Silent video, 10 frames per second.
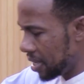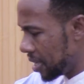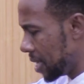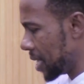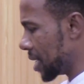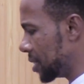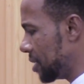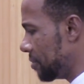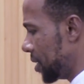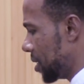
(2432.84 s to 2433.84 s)

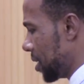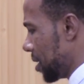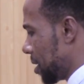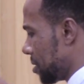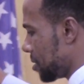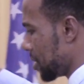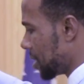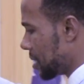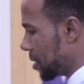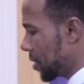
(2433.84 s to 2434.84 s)
negativity
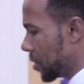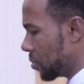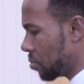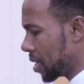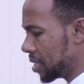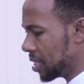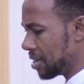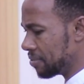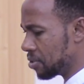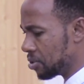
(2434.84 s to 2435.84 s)
and what they
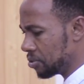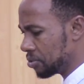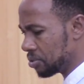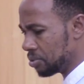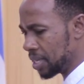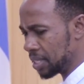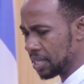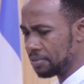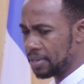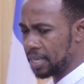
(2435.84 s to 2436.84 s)
have gone through, the
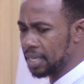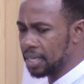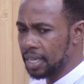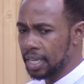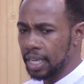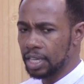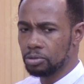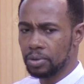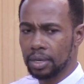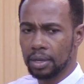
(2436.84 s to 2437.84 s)
suffering,
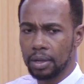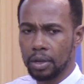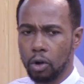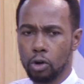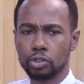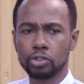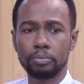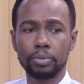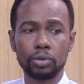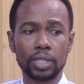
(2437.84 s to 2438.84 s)
it will
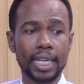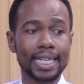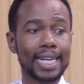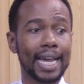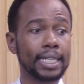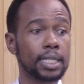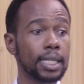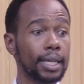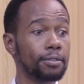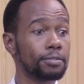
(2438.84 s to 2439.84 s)
contribute
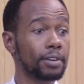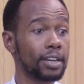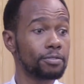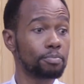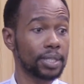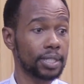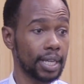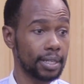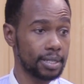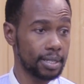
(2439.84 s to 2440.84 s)

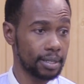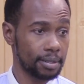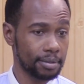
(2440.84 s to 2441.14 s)
95%.